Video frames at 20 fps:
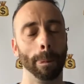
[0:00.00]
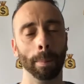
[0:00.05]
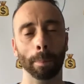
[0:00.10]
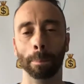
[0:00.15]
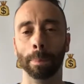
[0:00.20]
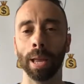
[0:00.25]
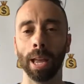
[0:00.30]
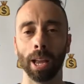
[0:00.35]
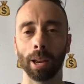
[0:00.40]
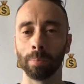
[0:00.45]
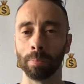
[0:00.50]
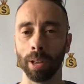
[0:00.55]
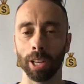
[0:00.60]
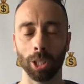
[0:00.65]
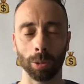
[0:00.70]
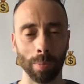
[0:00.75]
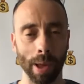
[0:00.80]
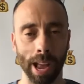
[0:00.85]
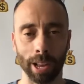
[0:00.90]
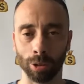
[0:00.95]
Big
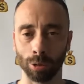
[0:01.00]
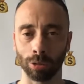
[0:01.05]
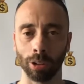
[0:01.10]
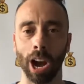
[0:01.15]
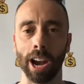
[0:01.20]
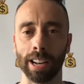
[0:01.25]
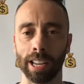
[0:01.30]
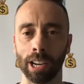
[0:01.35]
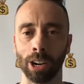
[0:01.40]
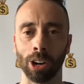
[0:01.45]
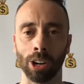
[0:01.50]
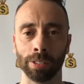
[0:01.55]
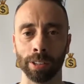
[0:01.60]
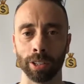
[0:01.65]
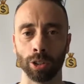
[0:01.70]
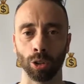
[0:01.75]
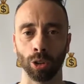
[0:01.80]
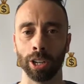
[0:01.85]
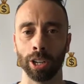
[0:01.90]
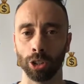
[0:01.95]
mismatch right here in the
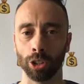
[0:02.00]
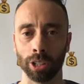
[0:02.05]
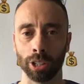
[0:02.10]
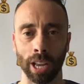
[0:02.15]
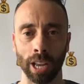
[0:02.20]
trenches.